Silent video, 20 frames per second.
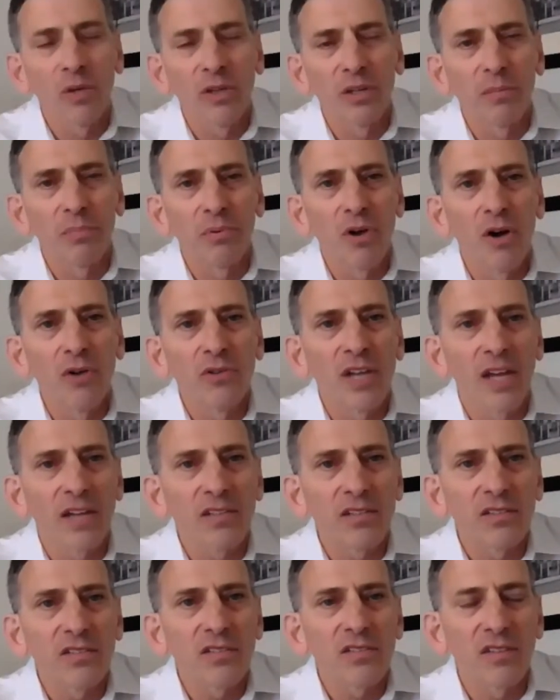with the
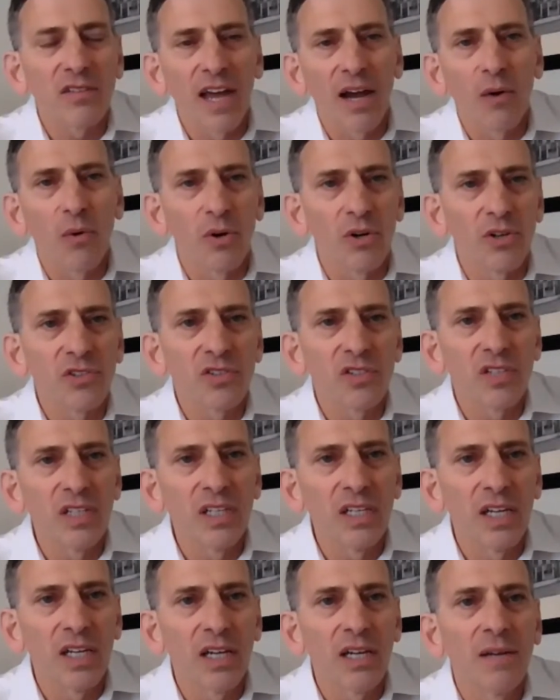protests that we're
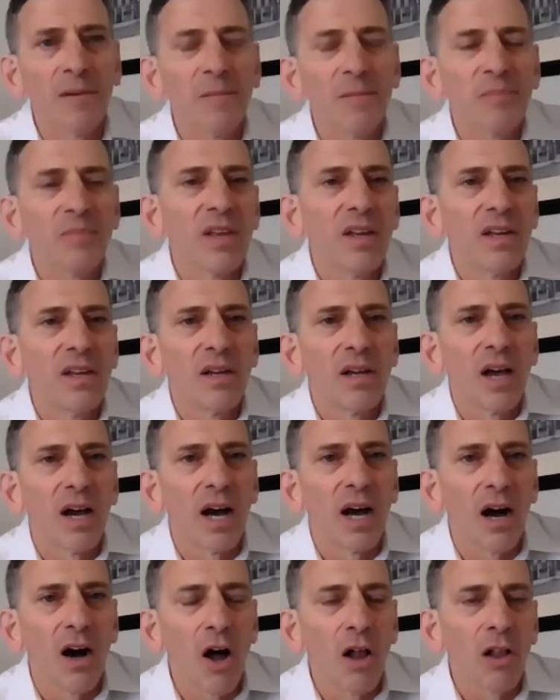seeing
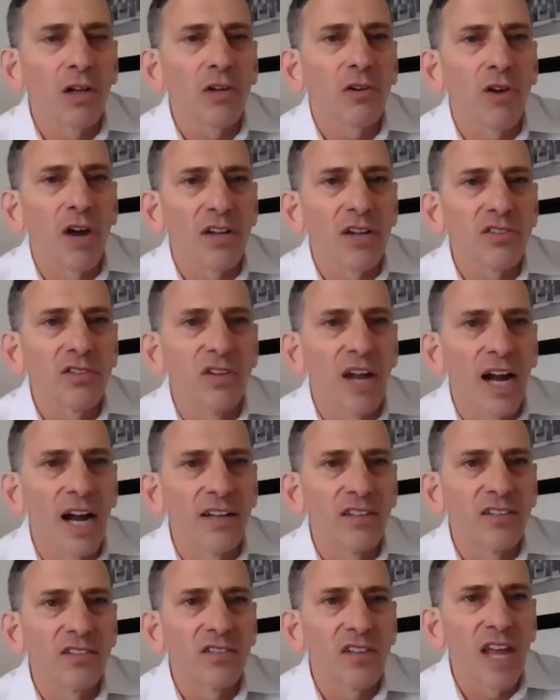uh, all across the
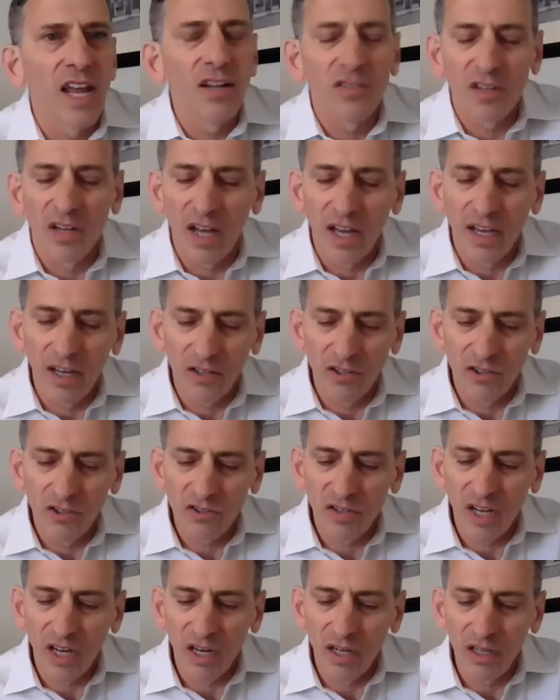United States, and I
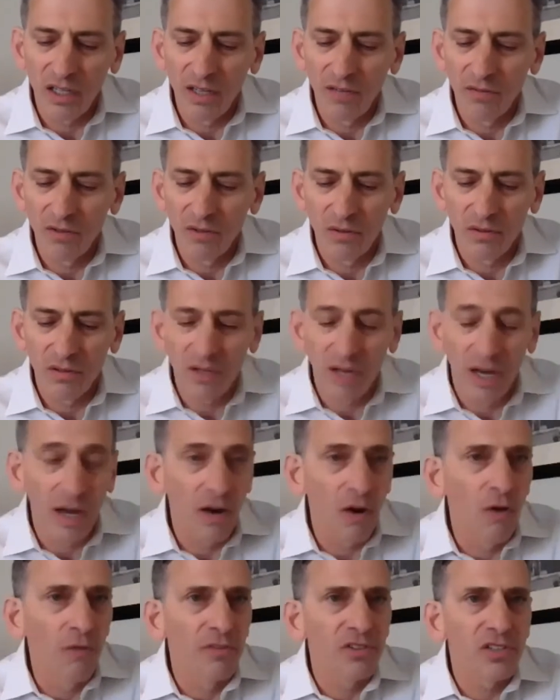understand even uh,
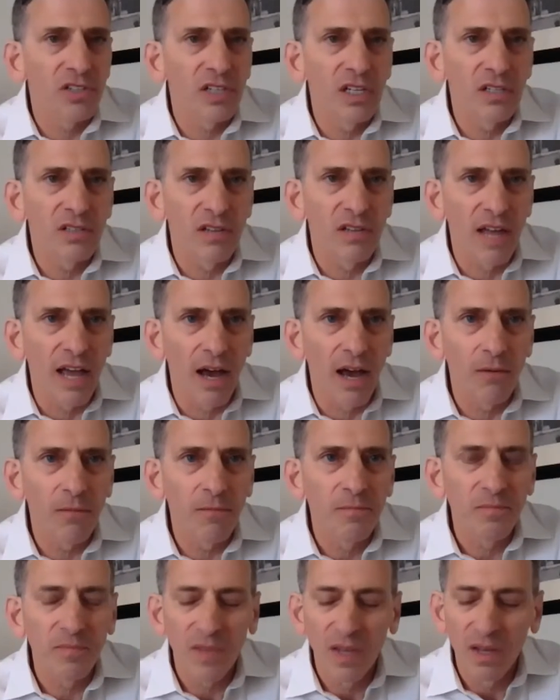overseas now,
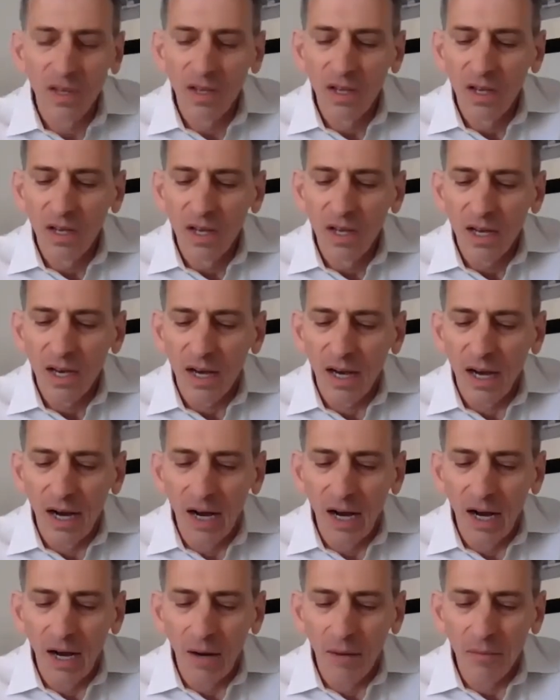
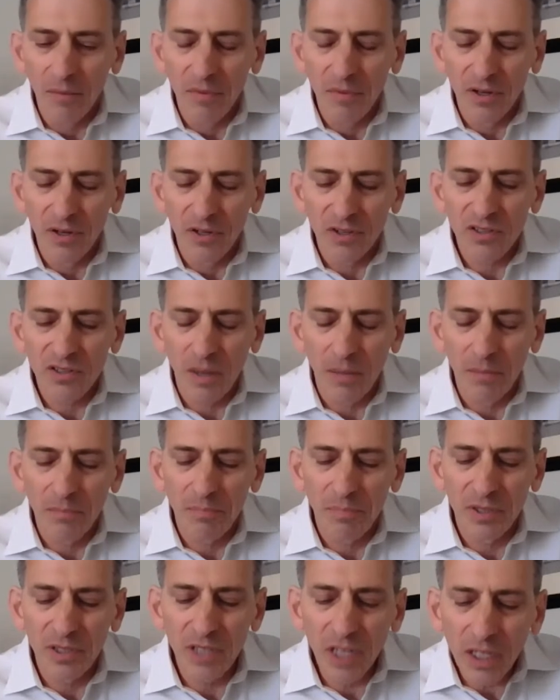um, there are some
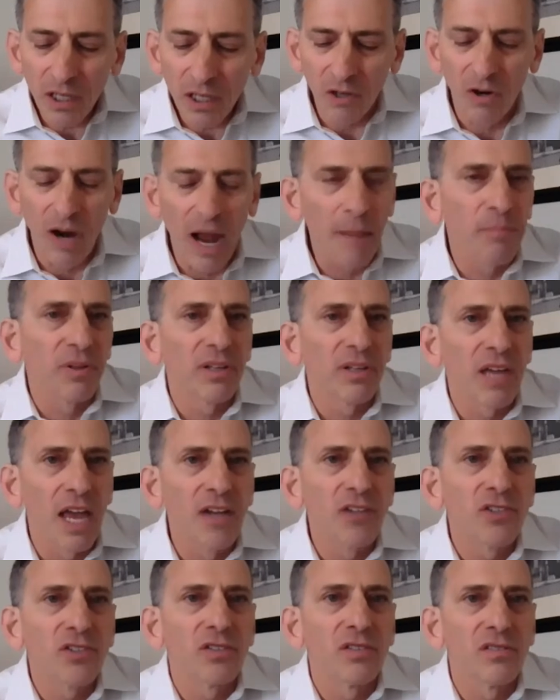particular
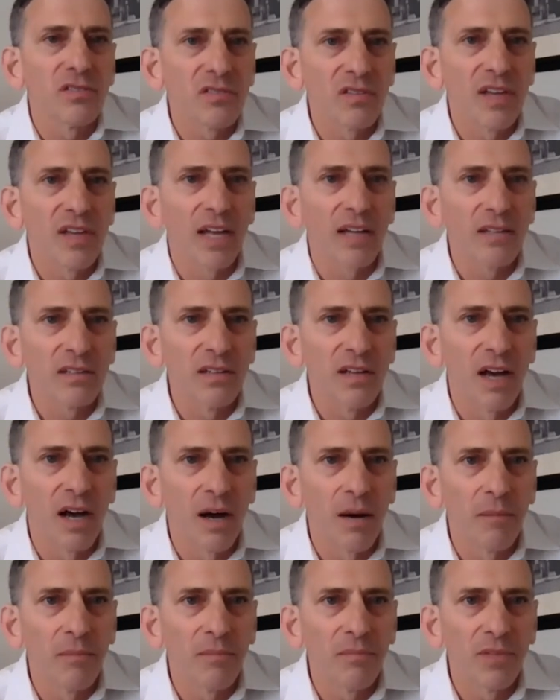applications that
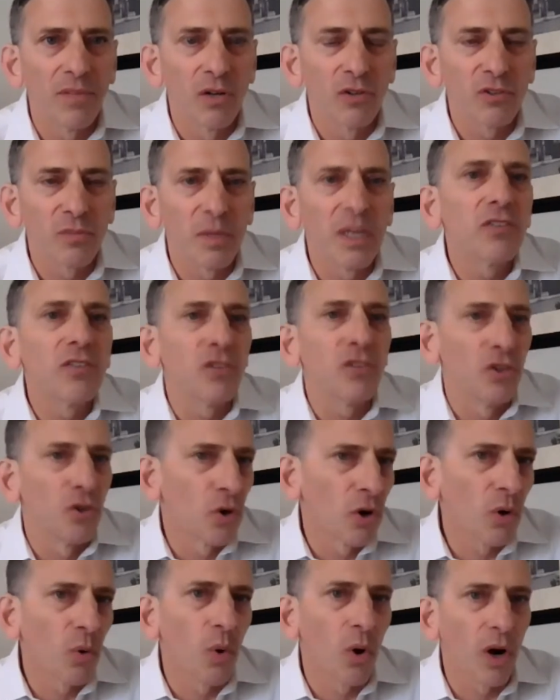um, you know speak to
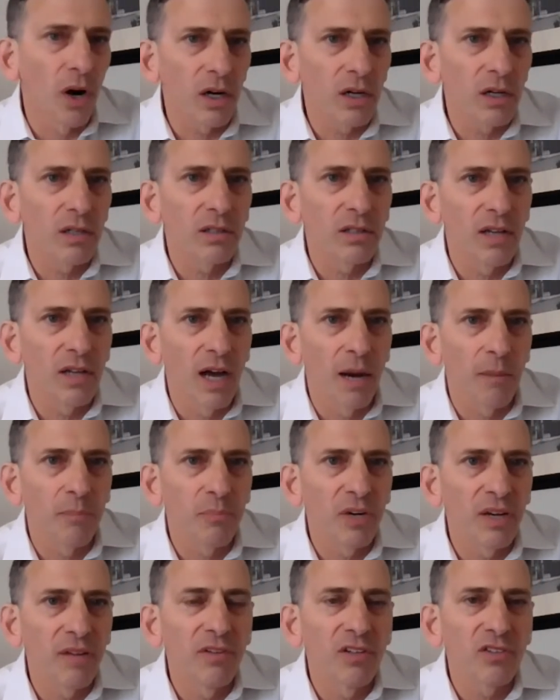your work uh,
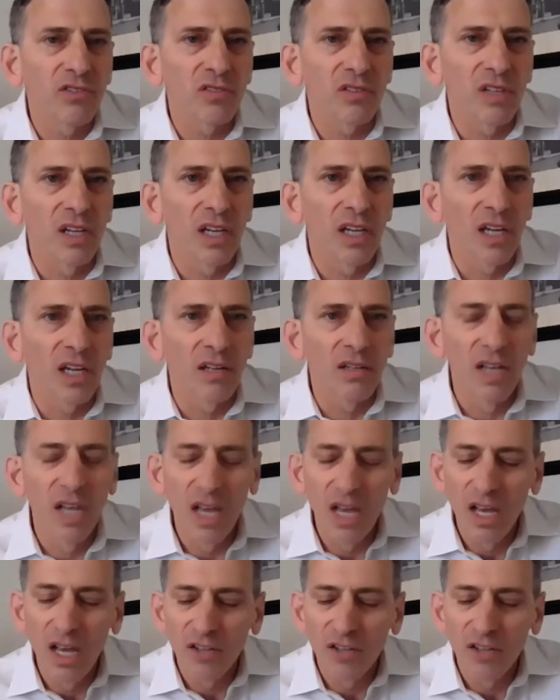previously. And